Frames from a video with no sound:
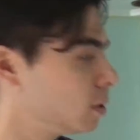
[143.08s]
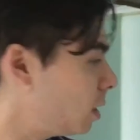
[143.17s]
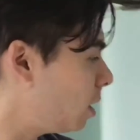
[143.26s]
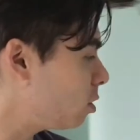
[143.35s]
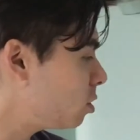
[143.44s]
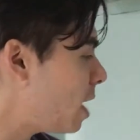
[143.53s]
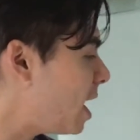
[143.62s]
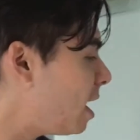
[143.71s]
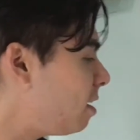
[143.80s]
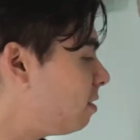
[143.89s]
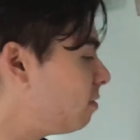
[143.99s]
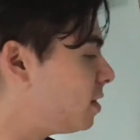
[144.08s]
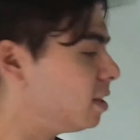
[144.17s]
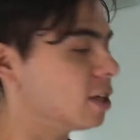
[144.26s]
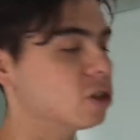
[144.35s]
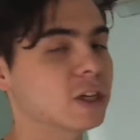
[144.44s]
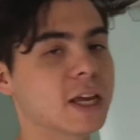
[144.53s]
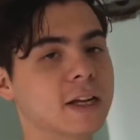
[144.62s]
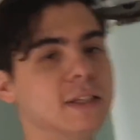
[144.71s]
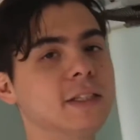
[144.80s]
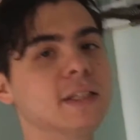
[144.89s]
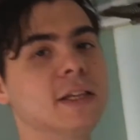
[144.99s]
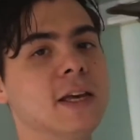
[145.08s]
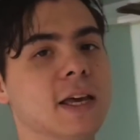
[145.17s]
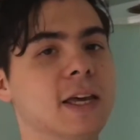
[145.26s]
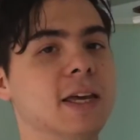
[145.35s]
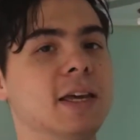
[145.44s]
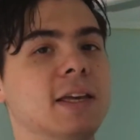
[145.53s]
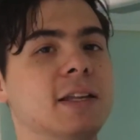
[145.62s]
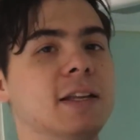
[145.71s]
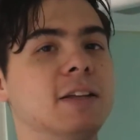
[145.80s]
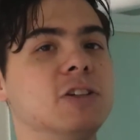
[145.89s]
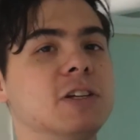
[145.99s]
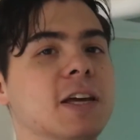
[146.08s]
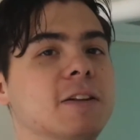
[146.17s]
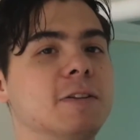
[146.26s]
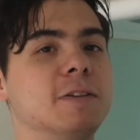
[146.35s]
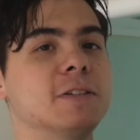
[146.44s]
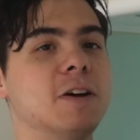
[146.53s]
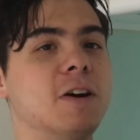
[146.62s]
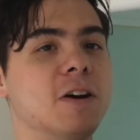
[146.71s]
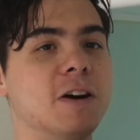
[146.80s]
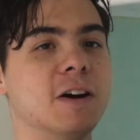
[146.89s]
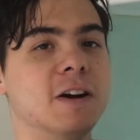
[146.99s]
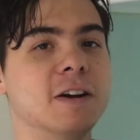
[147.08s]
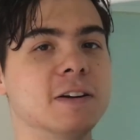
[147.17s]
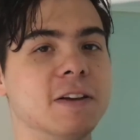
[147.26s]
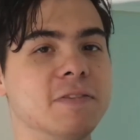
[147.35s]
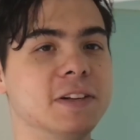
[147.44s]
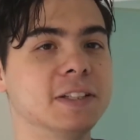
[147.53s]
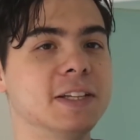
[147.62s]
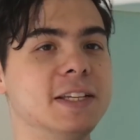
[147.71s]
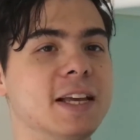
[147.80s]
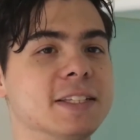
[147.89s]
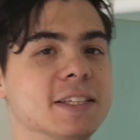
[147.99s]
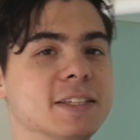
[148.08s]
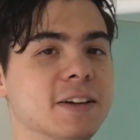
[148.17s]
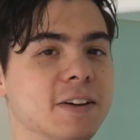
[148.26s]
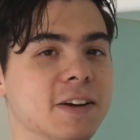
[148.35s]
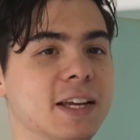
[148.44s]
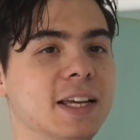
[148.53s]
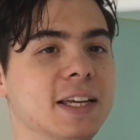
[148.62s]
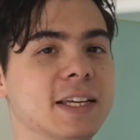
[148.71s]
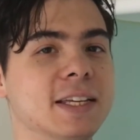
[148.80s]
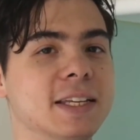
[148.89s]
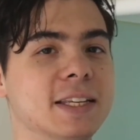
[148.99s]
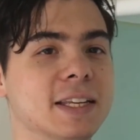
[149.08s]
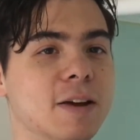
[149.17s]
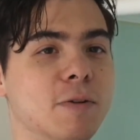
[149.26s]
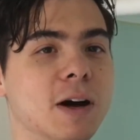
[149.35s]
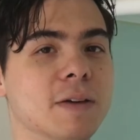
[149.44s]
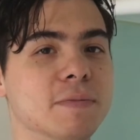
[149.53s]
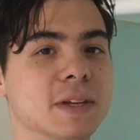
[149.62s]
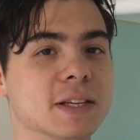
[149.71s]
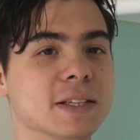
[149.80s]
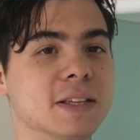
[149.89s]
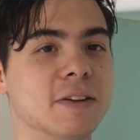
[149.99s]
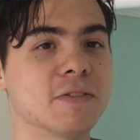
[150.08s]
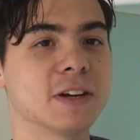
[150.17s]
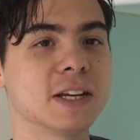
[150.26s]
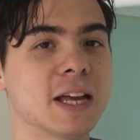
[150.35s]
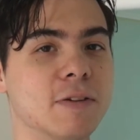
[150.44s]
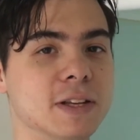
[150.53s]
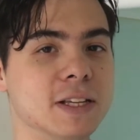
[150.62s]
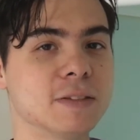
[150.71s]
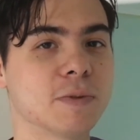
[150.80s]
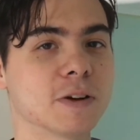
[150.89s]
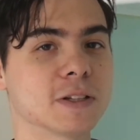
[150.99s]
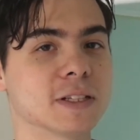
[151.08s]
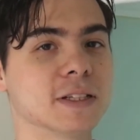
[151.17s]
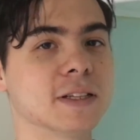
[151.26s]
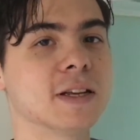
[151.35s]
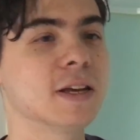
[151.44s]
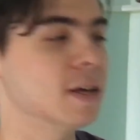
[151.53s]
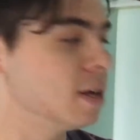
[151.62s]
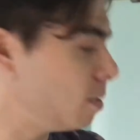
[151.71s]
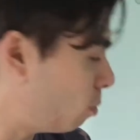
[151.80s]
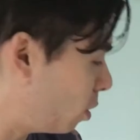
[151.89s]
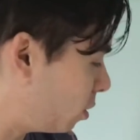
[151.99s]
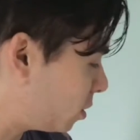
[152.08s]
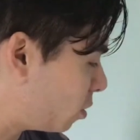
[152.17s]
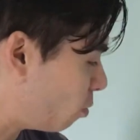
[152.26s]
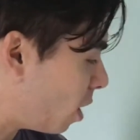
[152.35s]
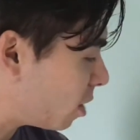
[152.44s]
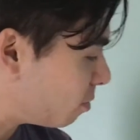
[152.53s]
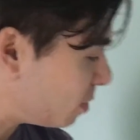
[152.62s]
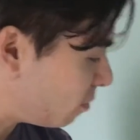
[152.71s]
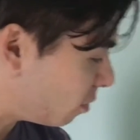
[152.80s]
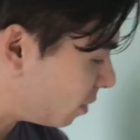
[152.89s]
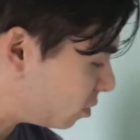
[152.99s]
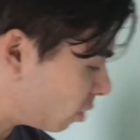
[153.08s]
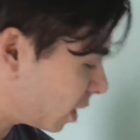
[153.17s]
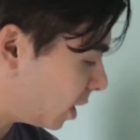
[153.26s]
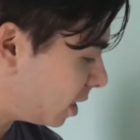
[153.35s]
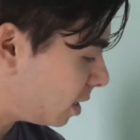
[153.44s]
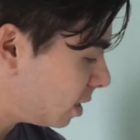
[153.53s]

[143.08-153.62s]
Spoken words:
I also have an electric kettle, and electric kettles are definitely necessary in Taiwan because every Taiwanese person boils their water before they drink it.